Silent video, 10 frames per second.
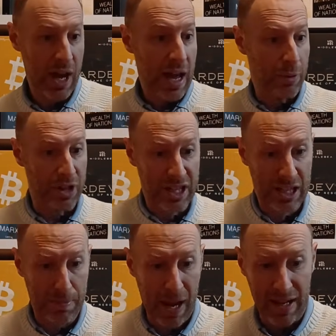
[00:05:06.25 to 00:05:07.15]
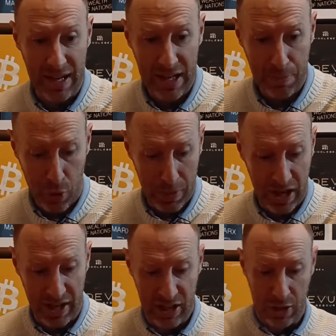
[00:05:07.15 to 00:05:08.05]
I'm going to spend these, put them in a
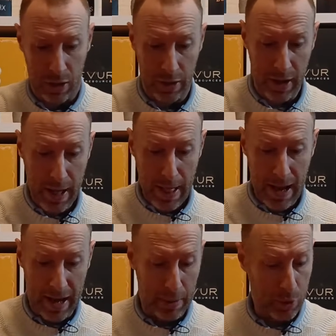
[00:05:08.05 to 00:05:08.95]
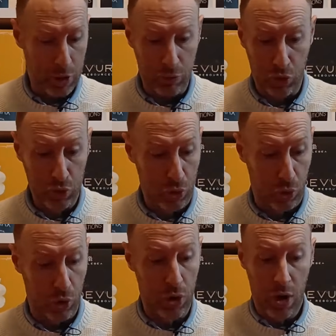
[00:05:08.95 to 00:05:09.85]
discard and I'm going to
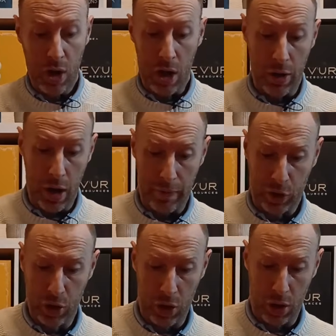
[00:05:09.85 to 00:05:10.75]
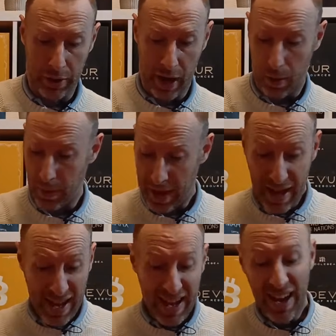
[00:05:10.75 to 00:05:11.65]
draw another card out.
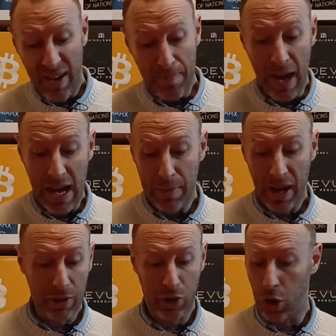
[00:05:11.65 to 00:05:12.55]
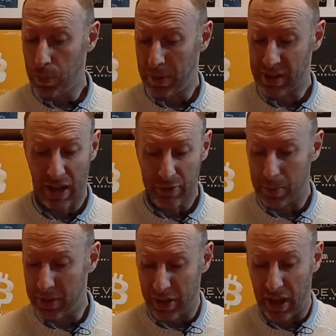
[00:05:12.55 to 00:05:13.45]
Maybe I was hoping to have
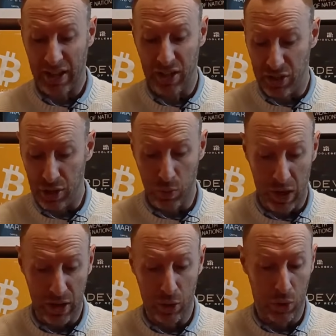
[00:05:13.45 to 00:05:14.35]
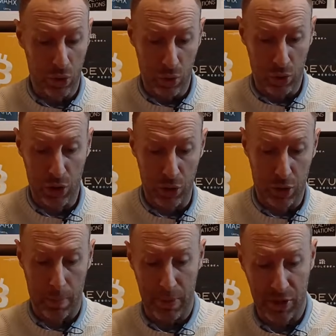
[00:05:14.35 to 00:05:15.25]
something that I could use wheat or
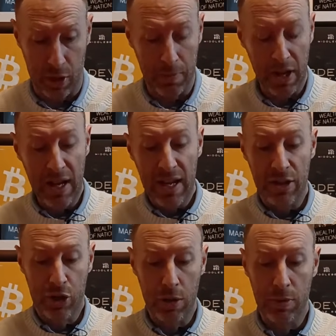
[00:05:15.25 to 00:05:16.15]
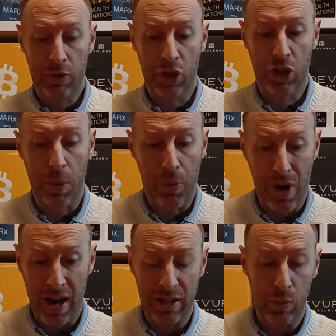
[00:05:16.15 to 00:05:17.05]
cucumber. So in terms of just
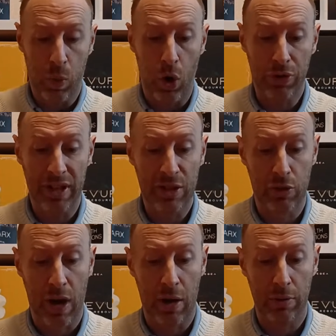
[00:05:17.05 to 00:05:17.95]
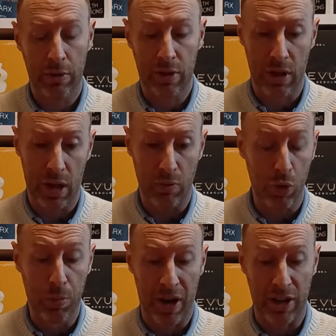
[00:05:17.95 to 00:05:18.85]
summarising what these ground
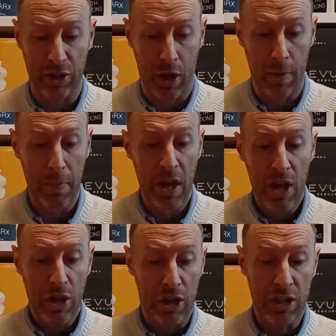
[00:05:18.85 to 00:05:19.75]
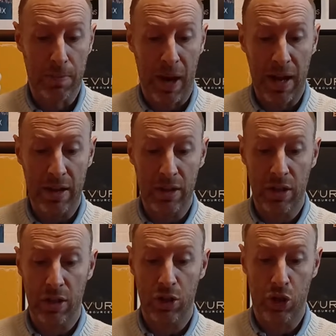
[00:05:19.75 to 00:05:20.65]
rule breakers are, you can
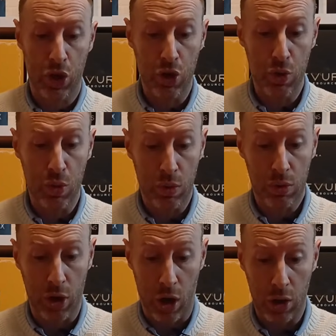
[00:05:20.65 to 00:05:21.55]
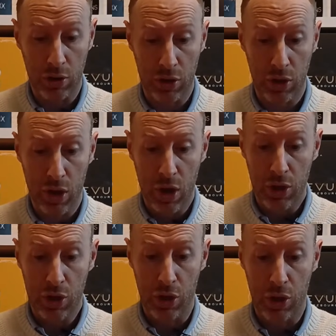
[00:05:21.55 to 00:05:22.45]
spend 2 cards
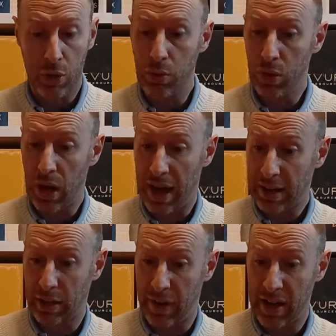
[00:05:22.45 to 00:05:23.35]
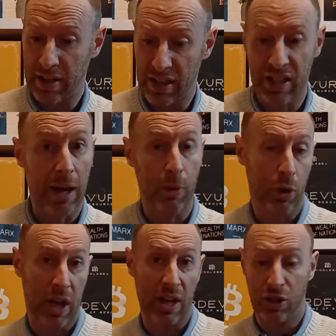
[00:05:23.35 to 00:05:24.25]
to activate the same
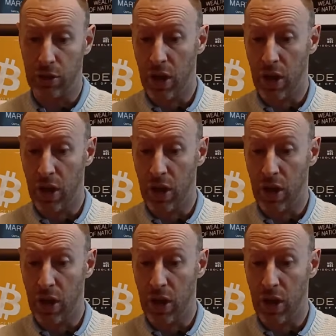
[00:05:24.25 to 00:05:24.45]
location.